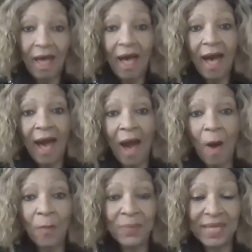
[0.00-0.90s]
I'll
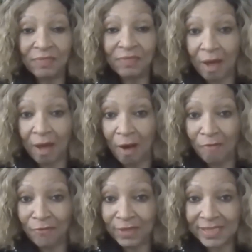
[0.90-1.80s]
be at the
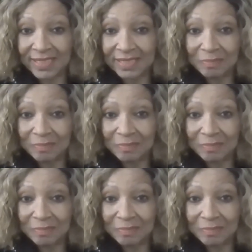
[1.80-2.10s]
conference